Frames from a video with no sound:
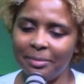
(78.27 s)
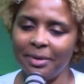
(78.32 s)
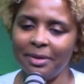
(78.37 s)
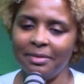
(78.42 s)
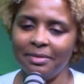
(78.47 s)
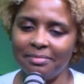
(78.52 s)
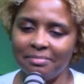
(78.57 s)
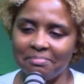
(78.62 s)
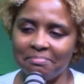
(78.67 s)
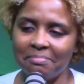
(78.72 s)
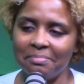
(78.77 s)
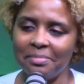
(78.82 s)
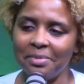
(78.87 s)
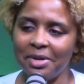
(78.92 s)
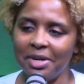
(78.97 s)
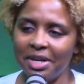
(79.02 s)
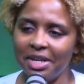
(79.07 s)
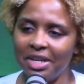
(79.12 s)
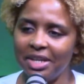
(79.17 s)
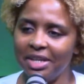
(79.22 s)
been
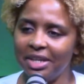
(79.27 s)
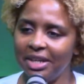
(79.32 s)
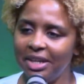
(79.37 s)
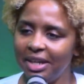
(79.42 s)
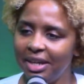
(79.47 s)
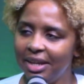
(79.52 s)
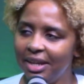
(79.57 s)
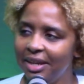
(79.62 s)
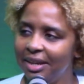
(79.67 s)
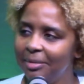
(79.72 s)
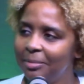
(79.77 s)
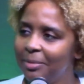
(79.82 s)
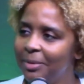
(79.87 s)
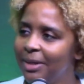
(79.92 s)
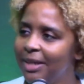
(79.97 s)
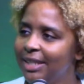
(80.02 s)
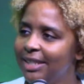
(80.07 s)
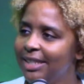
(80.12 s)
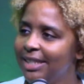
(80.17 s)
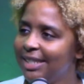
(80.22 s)
pretty good,
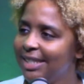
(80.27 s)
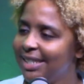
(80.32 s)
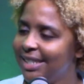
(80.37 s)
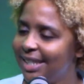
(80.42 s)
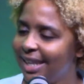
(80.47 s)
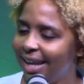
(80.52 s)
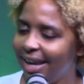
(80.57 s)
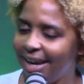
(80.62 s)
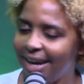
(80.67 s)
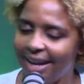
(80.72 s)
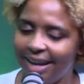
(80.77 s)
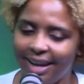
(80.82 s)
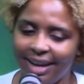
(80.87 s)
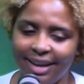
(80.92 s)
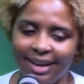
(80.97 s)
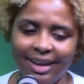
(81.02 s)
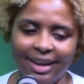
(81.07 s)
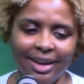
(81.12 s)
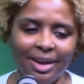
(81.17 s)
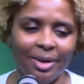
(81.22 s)
pretty
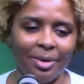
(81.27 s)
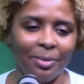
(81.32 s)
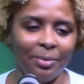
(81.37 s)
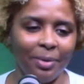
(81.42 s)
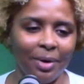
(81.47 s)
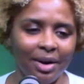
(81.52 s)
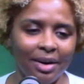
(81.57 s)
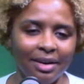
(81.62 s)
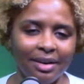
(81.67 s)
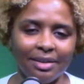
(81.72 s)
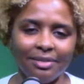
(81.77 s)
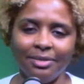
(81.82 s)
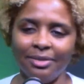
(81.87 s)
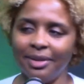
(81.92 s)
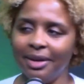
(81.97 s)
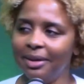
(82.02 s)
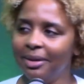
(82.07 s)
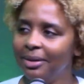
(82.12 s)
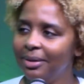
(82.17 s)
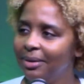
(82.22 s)
steady.
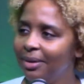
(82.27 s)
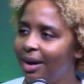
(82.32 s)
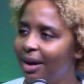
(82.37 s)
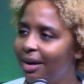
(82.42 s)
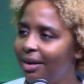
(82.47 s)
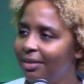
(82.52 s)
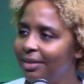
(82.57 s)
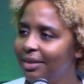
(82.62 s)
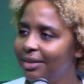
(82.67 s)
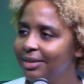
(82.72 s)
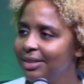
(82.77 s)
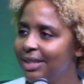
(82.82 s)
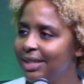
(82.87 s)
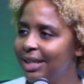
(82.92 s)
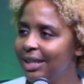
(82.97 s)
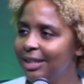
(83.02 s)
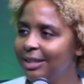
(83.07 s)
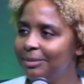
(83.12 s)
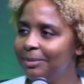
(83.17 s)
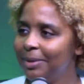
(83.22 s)
Workflow, all those
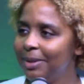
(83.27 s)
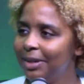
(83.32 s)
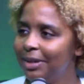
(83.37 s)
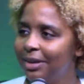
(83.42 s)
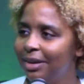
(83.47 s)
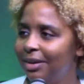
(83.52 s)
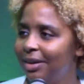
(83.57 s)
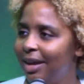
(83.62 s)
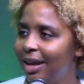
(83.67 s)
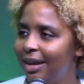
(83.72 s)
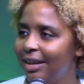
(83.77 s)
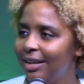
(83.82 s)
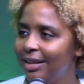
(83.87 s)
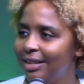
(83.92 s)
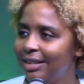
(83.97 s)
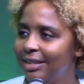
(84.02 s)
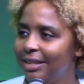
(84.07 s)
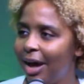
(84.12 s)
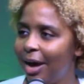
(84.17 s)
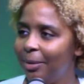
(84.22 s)
things. But,
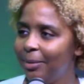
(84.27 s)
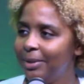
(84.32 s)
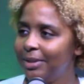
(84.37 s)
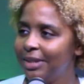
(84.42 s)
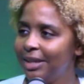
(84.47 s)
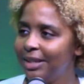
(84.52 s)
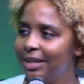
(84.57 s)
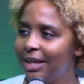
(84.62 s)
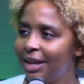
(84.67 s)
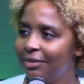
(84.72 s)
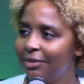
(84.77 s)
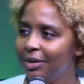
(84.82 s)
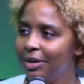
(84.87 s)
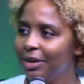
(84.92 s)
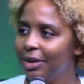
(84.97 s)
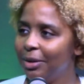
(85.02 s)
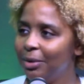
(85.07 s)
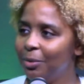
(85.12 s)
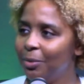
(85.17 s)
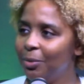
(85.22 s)
it's always good to have a
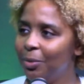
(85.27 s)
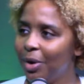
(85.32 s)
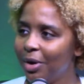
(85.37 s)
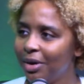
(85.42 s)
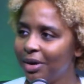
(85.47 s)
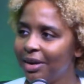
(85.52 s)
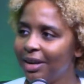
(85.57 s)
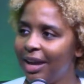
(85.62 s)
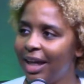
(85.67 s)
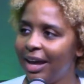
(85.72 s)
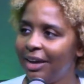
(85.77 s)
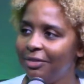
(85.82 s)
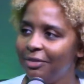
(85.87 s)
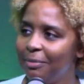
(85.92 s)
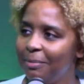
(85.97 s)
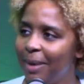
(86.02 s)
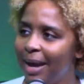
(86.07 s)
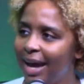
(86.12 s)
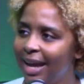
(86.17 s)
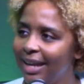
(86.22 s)
good work-life
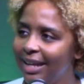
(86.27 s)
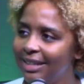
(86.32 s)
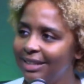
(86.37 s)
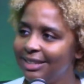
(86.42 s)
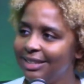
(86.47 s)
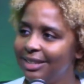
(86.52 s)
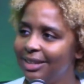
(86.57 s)
balance,